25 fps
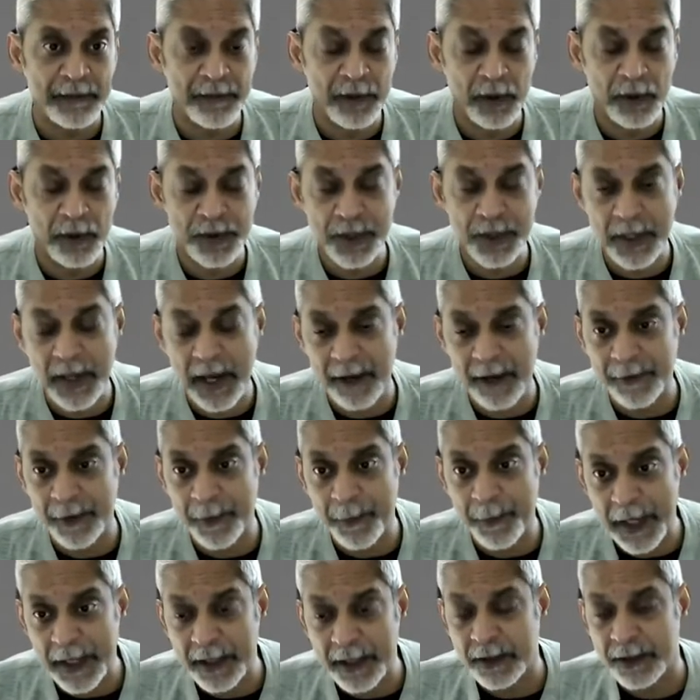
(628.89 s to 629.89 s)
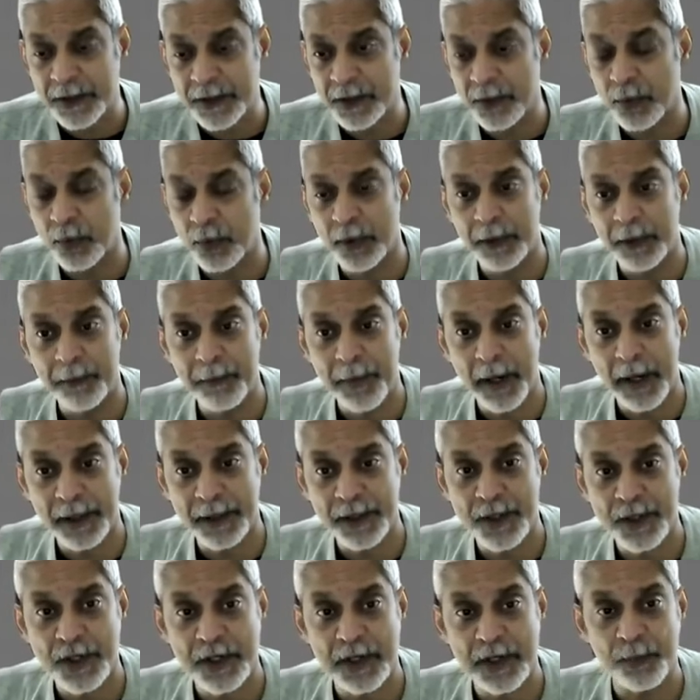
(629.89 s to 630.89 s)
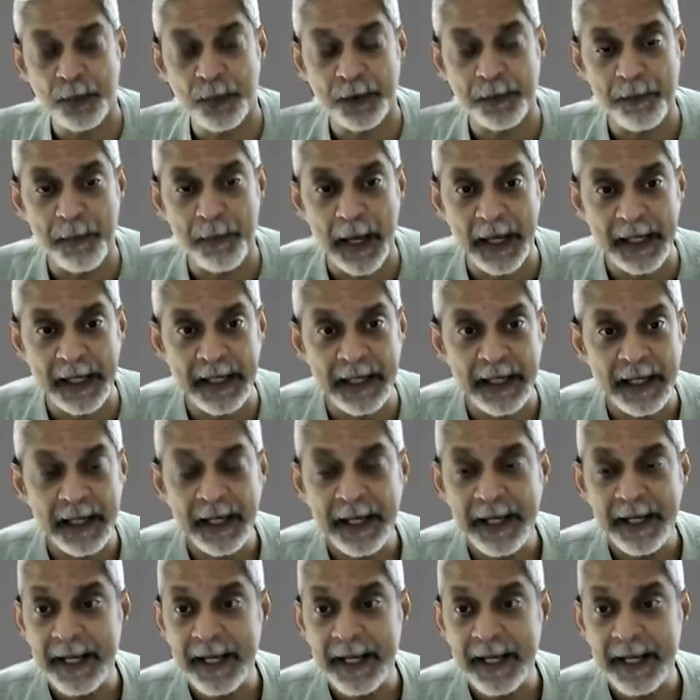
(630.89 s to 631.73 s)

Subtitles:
launched at Harvard Medical School in partnership with many